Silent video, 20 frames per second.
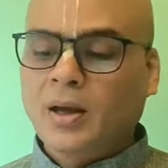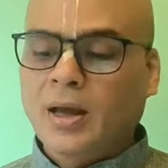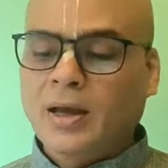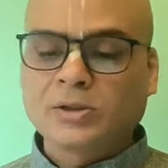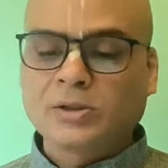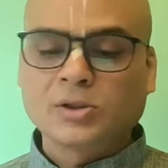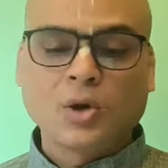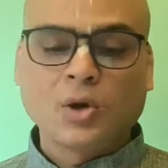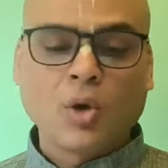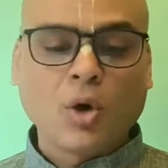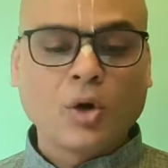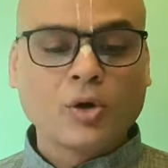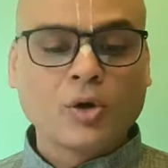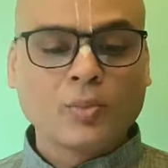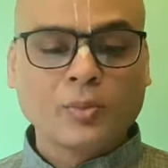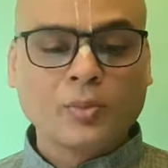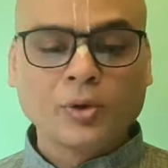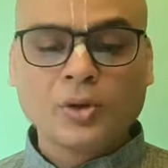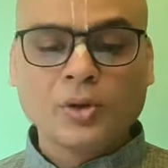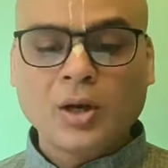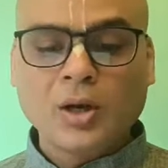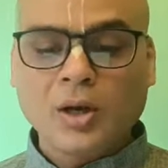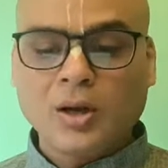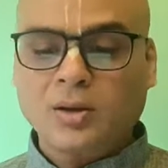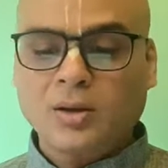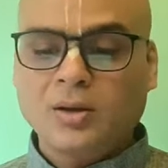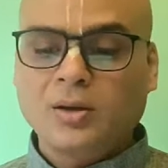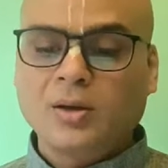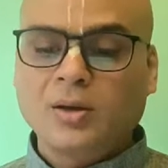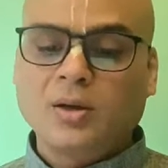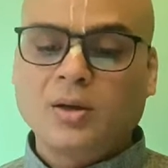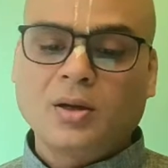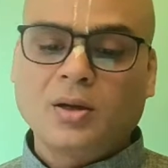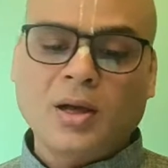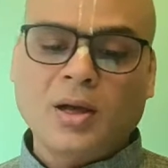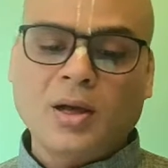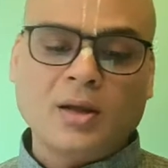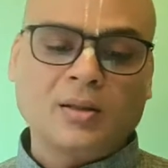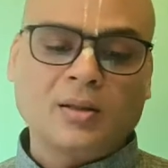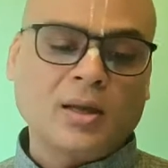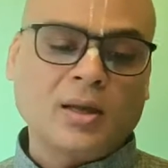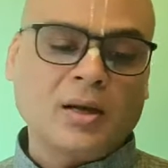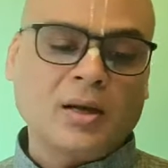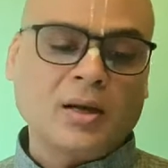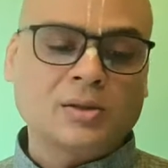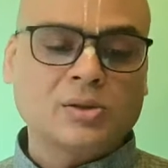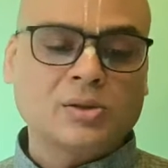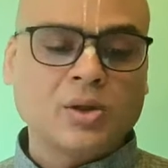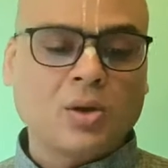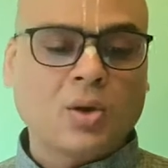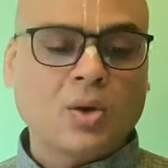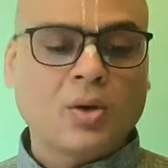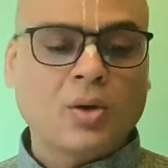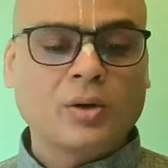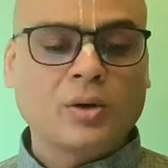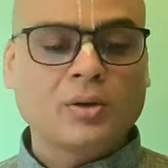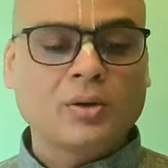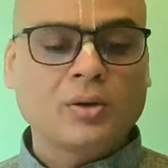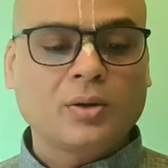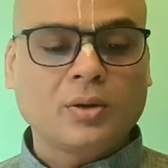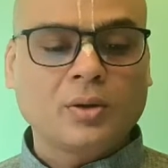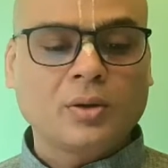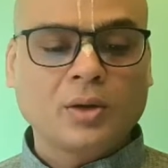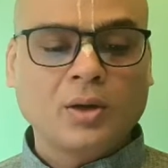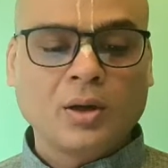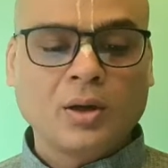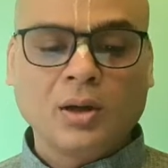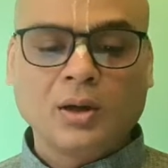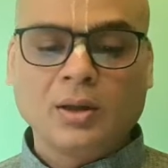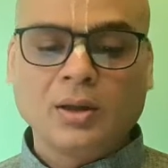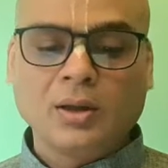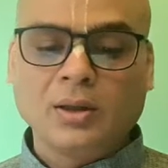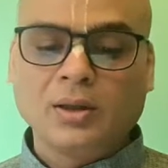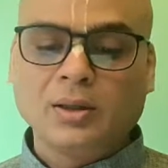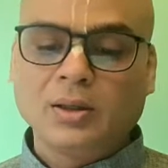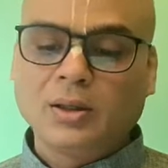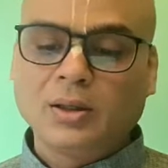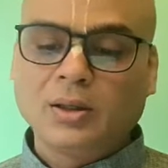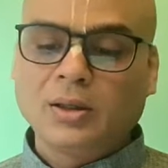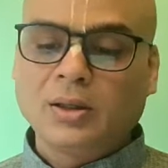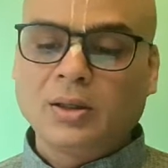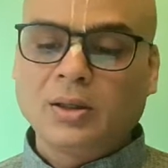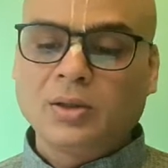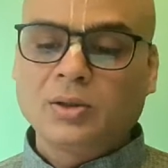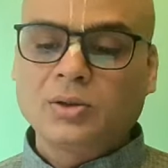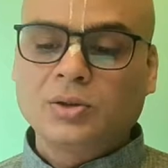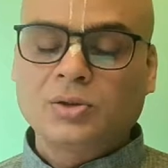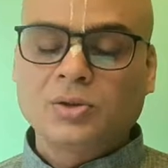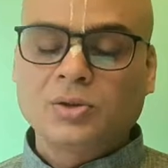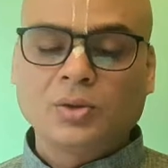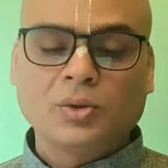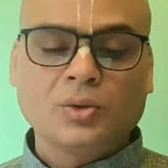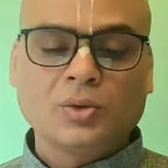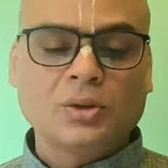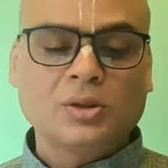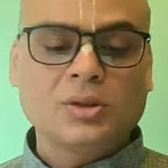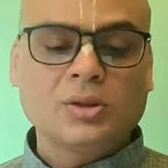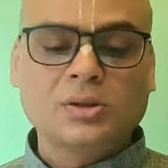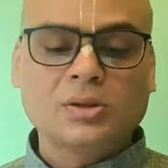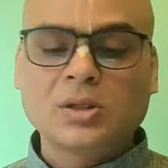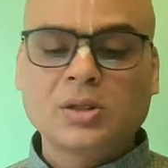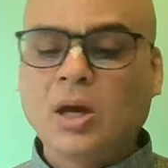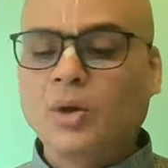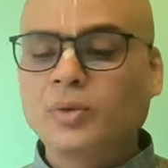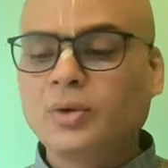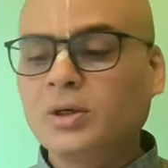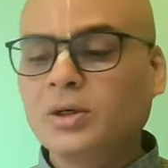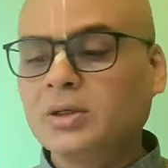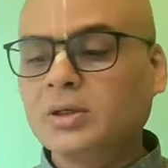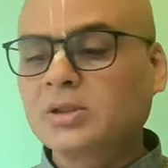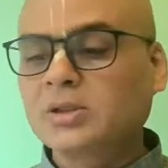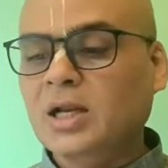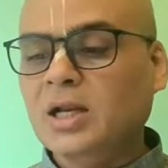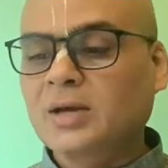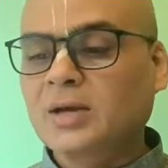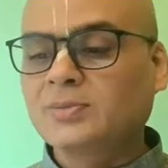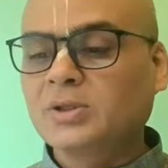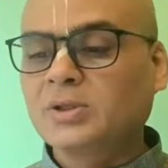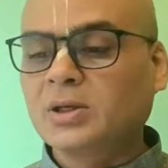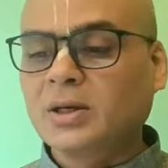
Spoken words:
as Lord Buddha, and then as Lord Kalki. So this is how he describes.